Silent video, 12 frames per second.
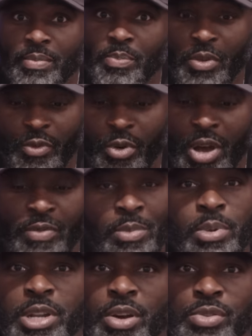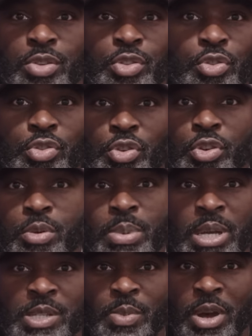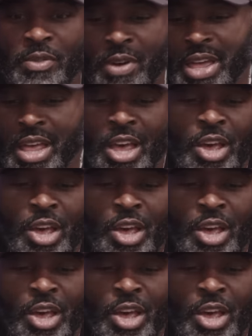before everybody else on YouTube and Spotify.